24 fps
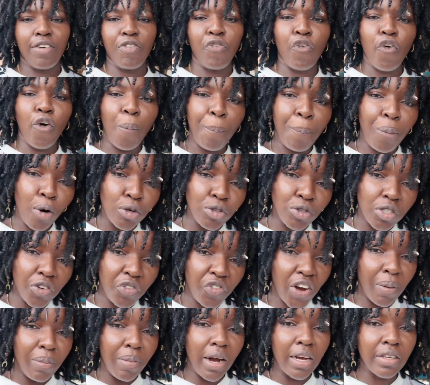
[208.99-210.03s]
for poultry
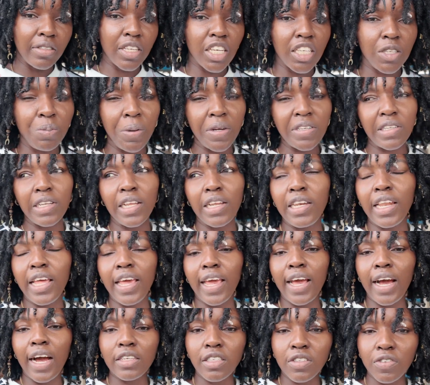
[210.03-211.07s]
farmers, especially
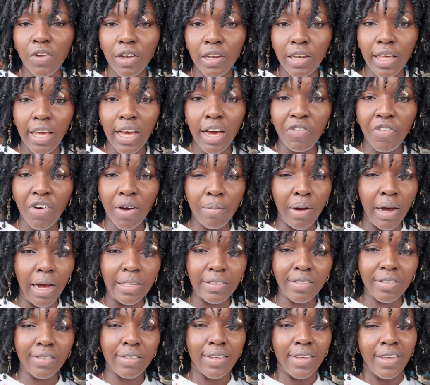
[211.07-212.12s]
layer farmers,